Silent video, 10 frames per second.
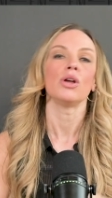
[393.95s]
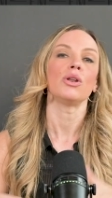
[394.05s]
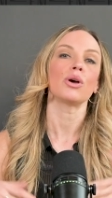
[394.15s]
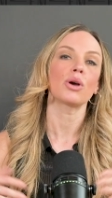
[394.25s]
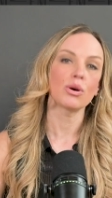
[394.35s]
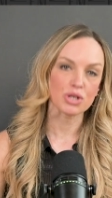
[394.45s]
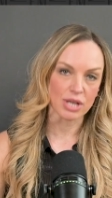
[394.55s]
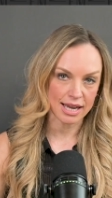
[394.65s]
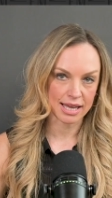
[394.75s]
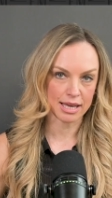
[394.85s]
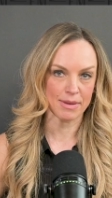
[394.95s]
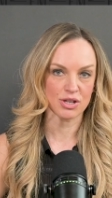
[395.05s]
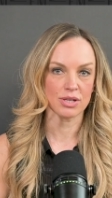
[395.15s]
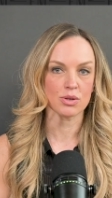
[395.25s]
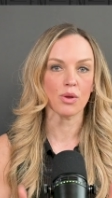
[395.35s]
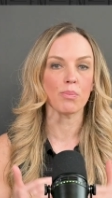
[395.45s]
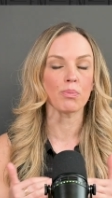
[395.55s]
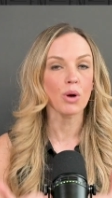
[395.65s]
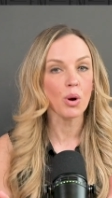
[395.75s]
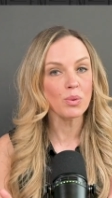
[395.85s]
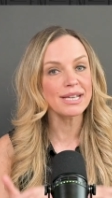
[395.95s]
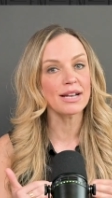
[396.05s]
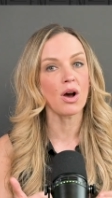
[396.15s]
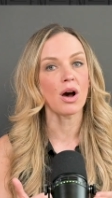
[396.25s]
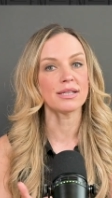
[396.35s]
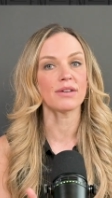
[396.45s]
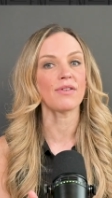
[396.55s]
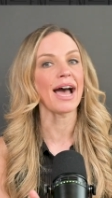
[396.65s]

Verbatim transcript: negotiating commissions, or the pros and cons of